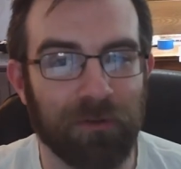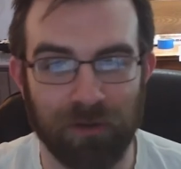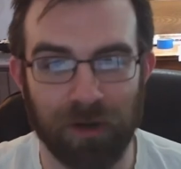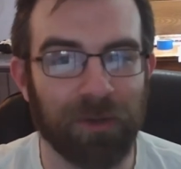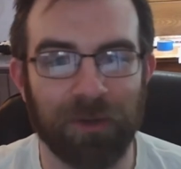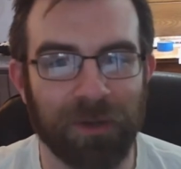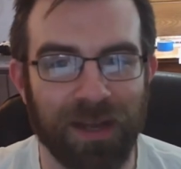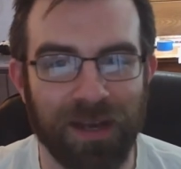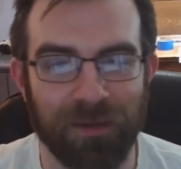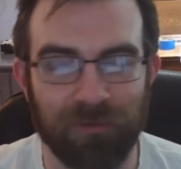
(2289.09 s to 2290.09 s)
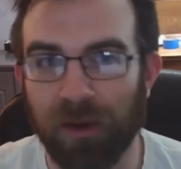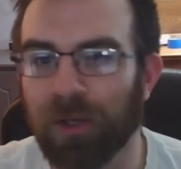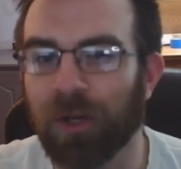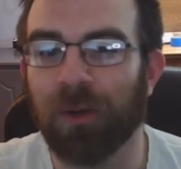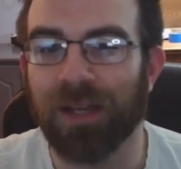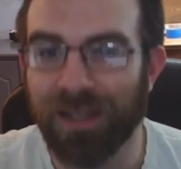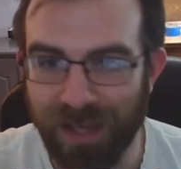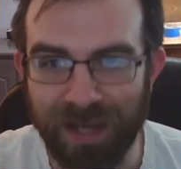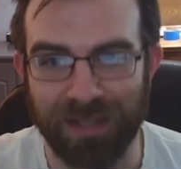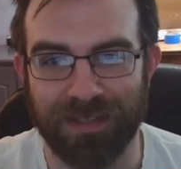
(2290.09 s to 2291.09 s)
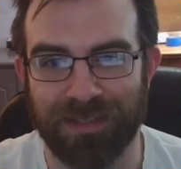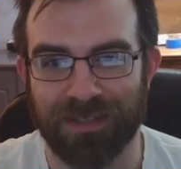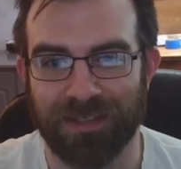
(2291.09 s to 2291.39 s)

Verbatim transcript: pharmacokinetics,